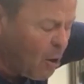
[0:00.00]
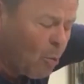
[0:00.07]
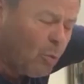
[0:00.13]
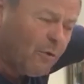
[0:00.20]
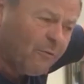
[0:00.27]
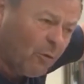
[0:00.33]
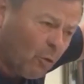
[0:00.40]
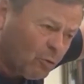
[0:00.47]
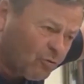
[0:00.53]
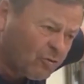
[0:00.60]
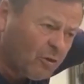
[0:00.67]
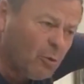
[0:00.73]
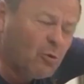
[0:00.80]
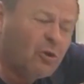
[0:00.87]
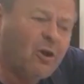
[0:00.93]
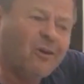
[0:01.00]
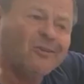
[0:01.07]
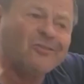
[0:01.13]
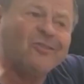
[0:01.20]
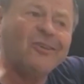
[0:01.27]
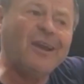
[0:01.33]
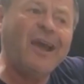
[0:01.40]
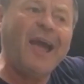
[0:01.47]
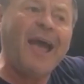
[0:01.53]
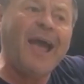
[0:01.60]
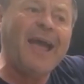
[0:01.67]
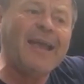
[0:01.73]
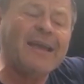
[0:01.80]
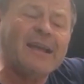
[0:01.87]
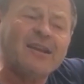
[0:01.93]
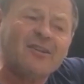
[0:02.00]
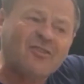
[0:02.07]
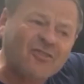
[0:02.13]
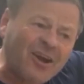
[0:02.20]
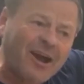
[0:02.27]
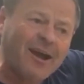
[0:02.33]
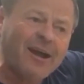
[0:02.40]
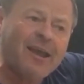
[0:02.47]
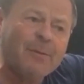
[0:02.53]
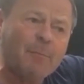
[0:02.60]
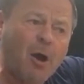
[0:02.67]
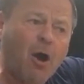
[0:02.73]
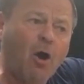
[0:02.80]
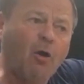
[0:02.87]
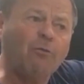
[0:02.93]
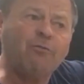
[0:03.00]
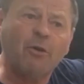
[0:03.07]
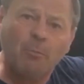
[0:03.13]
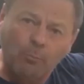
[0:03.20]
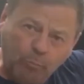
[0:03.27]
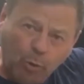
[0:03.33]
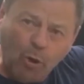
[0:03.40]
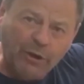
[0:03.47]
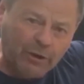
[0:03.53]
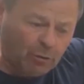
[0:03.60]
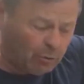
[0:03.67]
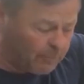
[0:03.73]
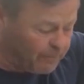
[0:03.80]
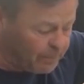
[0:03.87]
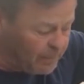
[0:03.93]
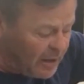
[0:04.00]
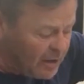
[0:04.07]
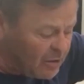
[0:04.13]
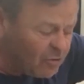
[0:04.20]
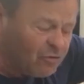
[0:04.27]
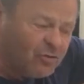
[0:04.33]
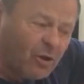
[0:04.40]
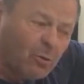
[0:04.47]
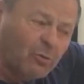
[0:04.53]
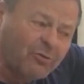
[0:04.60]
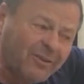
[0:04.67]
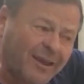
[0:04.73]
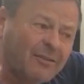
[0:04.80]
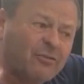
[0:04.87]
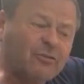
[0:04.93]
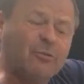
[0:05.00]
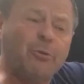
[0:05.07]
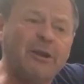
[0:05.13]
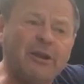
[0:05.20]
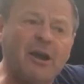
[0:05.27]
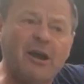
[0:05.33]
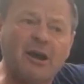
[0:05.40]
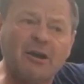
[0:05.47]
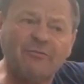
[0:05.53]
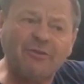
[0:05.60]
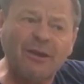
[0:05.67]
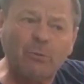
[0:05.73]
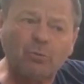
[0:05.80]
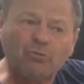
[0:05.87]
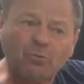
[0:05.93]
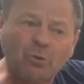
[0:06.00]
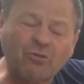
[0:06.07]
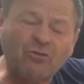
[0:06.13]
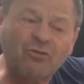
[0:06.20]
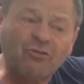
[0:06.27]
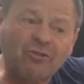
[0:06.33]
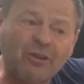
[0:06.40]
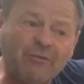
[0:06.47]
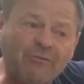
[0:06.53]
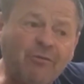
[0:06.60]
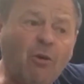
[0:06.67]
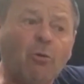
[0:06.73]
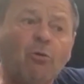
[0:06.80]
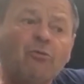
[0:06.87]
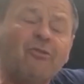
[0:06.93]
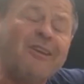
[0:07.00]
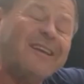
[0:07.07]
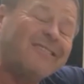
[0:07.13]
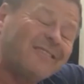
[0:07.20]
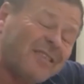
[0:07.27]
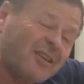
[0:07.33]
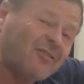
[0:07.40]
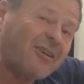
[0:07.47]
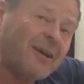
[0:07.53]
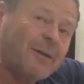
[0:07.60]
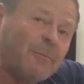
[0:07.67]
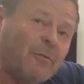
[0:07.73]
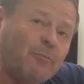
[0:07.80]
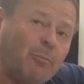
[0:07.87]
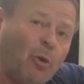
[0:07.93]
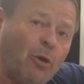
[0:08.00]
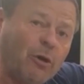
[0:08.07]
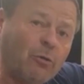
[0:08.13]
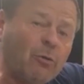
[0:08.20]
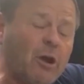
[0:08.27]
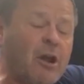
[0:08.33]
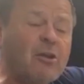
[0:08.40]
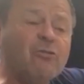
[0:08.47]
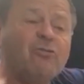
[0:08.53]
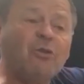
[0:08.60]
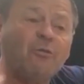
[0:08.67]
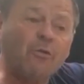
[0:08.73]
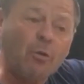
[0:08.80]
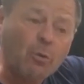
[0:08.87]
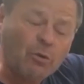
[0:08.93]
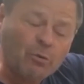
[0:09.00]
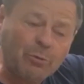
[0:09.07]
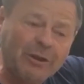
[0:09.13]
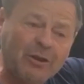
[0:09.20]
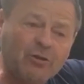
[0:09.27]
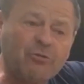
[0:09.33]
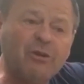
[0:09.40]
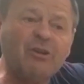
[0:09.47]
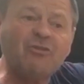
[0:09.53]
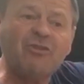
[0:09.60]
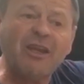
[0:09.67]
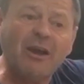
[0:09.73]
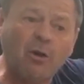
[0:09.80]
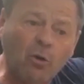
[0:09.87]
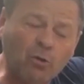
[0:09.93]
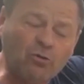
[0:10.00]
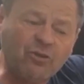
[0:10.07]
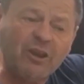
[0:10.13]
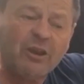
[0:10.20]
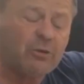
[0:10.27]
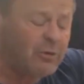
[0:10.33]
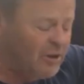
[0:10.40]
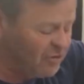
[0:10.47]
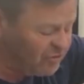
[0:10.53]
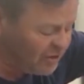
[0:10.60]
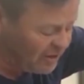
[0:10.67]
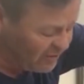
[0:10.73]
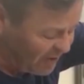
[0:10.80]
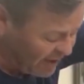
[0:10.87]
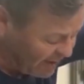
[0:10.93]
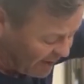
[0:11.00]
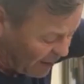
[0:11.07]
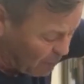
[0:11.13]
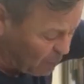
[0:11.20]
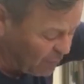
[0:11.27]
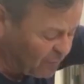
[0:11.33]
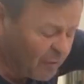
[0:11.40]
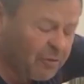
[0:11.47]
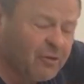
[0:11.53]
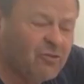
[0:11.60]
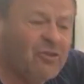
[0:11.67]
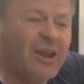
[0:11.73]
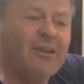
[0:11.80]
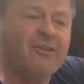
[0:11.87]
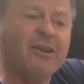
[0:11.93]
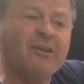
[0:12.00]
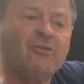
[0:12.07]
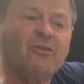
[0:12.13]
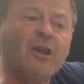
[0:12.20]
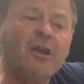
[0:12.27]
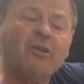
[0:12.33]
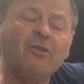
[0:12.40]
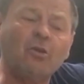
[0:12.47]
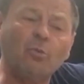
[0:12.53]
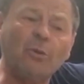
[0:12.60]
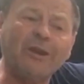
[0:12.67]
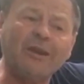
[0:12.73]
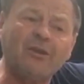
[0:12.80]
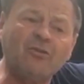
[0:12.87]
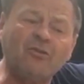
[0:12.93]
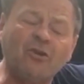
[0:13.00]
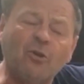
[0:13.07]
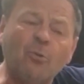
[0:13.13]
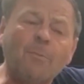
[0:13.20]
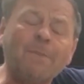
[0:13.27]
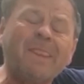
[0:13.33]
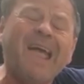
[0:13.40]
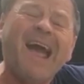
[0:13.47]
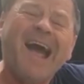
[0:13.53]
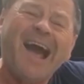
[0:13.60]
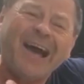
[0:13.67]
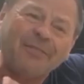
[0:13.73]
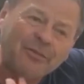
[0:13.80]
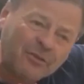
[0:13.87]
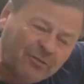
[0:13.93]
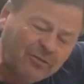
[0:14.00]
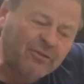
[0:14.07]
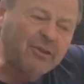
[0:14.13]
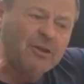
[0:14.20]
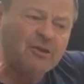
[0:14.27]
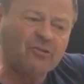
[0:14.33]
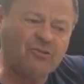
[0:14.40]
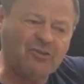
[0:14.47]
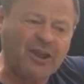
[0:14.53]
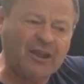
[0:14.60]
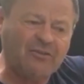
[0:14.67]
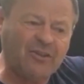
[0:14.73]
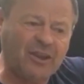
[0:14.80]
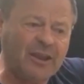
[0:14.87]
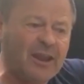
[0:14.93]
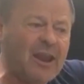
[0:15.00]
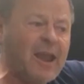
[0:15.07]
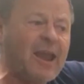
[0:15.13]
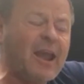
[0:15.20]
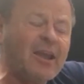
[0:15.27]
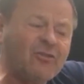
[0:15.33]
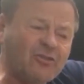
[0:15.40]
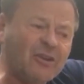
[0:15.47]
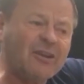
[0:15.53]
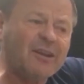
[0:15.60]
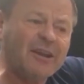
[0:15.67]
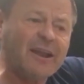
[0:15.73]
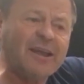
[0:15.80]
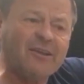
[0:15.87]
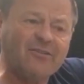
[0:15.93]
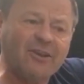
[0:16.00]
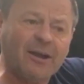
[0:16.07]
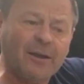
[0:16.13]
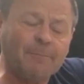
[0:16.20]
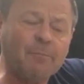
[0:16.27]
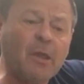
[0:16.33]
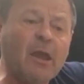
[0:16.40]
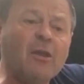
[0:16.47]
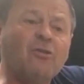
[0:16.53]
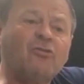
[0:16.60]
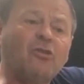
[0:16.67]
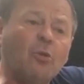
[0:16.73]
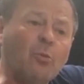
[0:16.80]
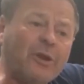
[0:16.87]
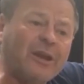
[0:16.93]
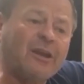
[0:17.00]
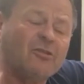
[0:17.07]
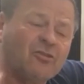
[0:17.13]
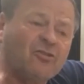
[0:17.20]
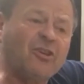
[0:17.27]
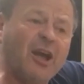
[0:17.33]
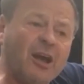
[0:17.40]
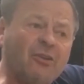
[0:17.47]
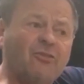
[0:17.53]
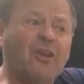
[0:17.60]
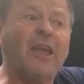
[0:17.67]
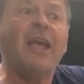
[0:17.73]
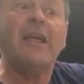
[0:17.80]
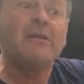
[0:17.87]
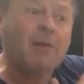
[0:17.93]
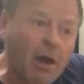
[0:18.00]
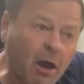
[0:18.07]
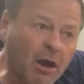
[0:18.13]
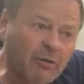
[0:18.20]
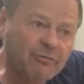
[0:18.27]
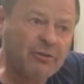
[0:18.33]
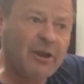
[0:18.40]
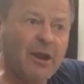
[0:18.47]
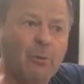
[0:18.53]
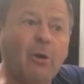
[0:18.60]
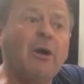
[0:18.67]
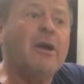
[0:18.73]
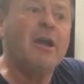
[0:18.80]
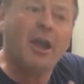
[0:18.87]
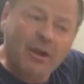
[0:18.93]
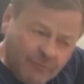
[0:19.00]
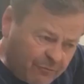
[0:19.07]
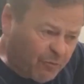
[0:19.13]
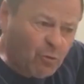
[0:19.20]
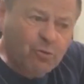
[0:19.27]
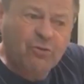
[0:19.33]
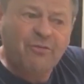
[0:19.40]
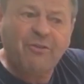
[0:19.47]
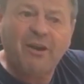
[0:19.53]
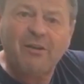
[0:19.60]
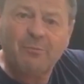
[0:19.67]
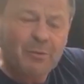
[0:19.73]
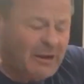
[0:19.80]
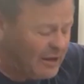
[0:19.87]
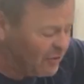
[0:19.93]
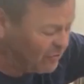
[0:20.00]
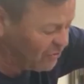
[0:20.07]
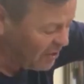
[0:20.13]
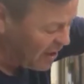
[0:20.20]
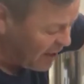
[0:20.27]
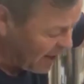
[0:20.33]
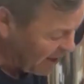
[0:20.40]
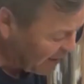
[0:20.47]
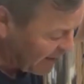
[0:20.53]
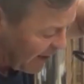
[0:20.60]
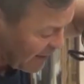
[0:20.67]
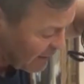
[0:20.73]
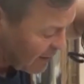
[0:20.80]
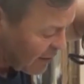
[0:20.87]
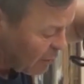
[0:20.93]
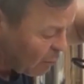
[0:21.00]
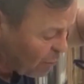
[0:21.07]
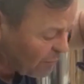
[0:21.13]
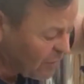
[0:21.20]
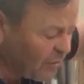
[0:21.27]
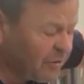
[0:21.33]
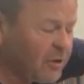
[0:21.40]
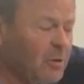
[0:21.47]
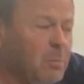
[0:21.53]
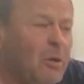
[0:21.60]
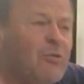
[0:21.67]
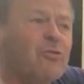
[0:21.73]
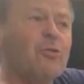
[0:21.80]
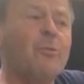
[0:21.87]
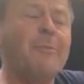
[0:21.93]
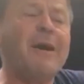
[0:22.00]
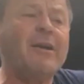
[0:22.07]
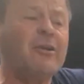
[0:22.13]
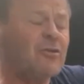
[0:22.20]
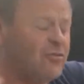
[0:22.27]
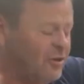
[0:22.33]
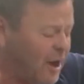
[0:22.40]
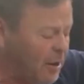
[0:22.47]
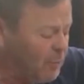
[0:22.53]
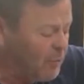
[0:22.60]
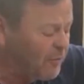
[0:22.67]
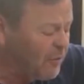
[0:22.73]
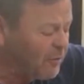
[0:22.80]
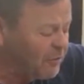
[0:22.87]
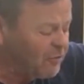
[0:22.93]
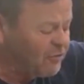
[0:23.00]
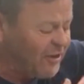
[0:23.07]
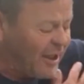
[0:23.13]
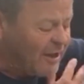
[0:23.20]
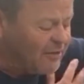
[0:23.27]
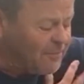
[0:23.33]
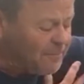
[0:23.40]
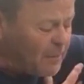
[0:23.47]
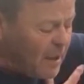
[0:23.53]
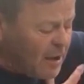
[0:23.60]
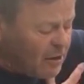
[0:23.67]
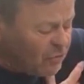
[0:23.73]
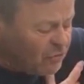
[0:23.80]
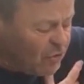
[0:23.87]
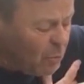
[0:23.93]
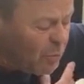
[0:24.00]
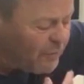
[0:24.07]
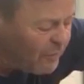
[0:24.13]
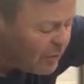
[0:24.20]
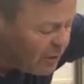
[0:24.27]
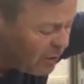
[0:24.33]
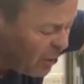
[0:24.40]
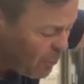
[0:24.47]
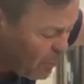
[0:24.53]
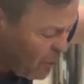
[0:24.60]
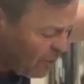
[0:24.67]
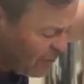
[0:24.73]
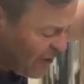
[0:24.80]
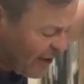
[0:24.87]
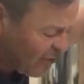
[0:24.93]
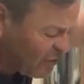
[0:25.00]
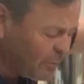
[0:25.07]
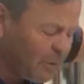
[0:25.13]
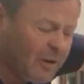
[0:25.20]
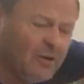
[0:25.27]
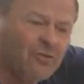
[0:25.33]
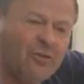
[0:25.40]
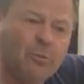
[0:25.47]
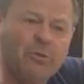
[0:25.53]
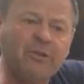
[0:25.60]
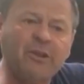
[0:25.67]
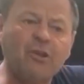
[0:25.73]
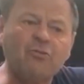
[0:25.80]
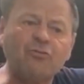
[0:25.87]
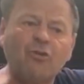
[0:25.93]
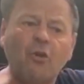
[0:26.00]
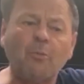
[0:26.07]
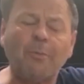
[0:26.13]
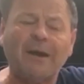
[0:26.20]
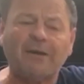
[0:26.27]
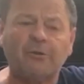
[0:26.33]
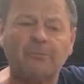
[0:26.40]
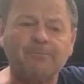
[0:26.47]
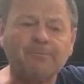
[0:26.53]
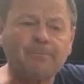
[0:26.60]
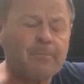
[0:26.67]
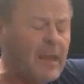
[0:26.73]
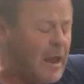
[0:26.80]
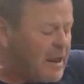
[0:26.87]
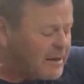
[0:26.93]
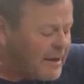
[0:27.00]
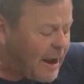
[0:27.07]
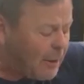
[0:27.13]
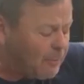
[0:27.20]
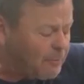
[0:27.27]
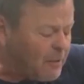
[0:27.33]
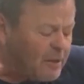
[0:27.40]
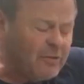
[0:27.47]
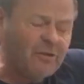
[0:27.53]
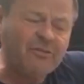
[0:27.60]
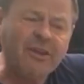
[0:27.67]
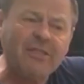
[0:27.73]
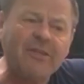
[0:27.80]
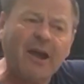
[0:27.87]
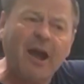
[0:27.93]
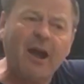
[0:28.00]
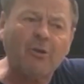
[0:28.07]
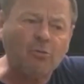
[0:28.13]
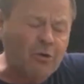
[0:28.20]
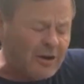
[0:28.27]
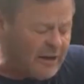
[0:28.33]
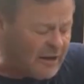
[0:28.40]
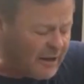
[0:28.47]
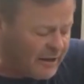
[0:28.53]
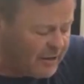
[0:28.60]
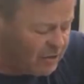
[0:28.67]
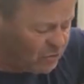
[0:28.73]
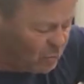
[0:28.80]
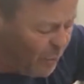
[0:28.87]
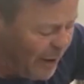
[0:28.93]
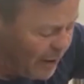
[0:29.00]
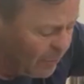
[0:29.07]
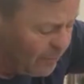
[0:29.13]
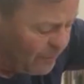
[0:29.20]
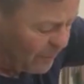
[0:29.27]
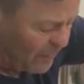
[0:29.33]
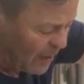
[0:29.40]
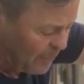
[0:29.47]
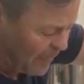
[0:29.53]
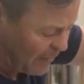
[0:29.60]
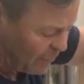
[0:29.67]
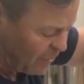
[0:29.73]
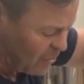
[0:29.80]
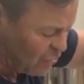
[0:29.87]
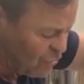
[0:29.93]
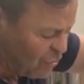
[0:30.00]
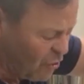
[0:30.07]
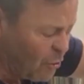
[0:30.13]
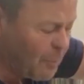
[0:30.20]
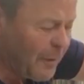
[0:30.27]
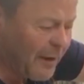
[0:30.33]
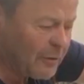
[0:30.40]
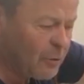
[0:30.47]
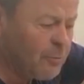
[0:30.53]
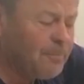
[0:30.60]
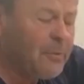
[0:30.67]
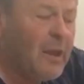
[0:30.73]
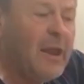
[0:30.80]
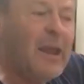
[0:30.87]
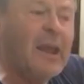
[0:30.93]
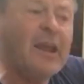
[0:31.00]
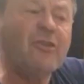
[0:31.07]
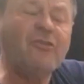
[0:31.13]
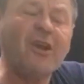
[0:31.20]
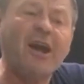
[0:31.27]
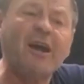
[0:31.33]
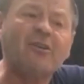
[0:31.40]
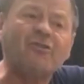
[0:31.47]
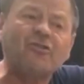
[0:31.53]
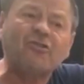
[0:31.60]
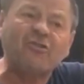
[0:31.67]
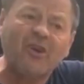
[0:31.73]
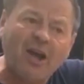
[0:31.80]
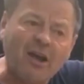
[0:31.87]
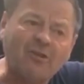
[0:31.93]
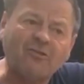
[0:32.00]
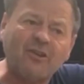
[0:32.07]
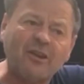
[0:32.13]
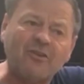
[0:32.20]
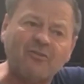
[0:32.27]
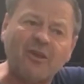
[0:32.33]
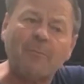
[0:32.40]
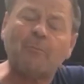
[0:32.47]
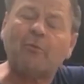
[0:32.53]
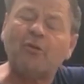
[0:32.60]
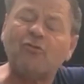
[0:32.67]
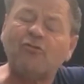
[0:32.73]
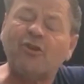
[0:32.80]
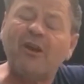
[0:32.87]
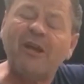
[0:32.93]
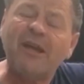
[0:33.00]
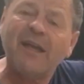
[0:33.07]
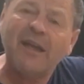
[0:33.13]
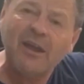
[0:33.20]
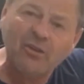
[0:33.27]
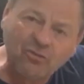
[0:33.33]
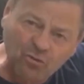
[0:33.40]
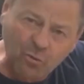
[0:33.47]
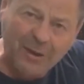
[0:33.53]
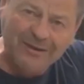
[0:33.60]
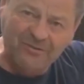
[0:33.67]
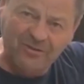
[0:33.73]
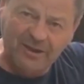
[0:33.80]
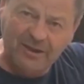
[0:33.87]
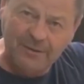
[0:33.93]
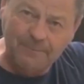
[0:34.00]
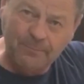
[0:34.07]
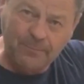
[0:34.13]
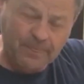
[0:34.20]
We've also got a time of boil. So that 3.5 hours, which is default, is the time of boil. So if we want to increase that or decrease it, again, we've got the settings that we can do. And the third setting is a delay time. So we can start it in half an hour, in 45 minutes. Again, we've got the plus or minus and we've got the set. So we've got a lot more flexibility with the control panel. Now, the thing that I really like as well about the control panel is our starting temperature is 20.